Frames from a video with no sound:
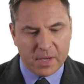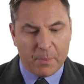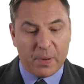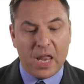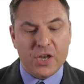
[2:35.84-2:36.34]

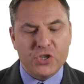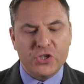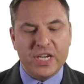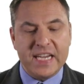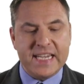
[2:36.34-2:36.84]

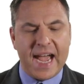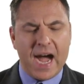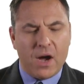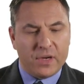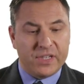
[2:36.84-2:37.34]
Plunging
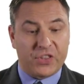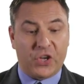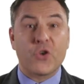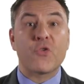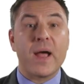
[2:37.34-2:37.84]
down into the
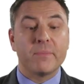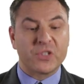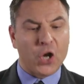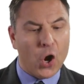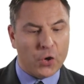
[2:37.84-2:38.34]

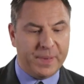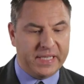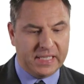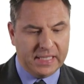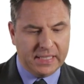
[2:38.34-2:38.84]
cramped
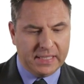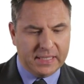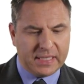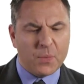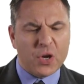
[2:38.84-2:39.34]
cockpit,
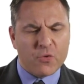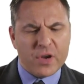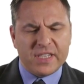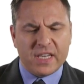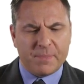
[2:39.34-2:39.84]
they were
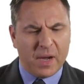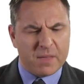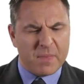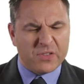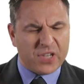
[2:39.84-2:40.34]
greeted by
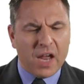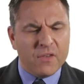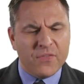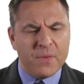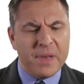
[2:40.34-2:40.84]
the most
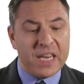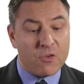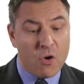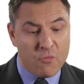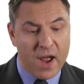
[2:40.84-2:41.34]

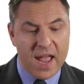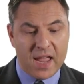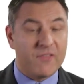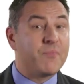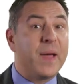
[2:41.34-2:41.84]
unfamiliar
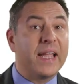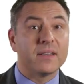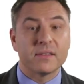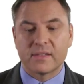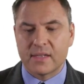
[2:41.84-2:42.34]
array of
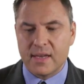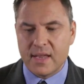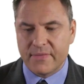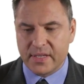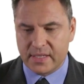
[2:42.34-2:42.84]
pedals and
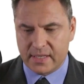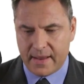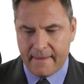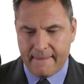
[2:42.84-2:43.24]
levers.